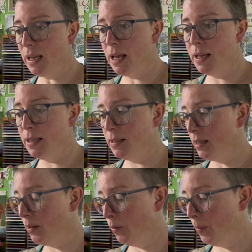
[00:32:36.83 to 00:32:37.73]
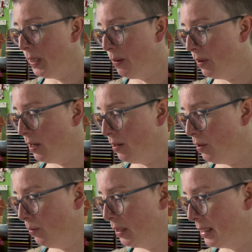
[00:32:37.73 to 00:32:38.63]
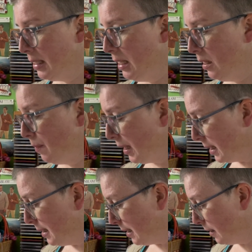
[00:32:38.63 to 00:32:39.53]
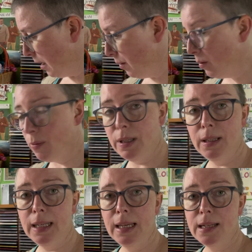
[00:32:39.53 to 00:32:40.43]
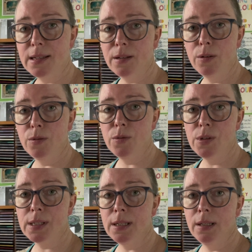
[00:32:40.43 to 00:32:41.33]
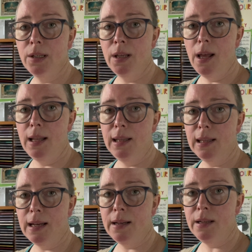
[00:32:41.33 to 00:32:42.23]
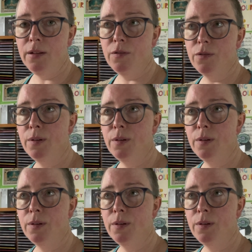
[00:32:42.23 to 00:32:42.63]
and it will be where you will see the biggest discount when the kit goes live,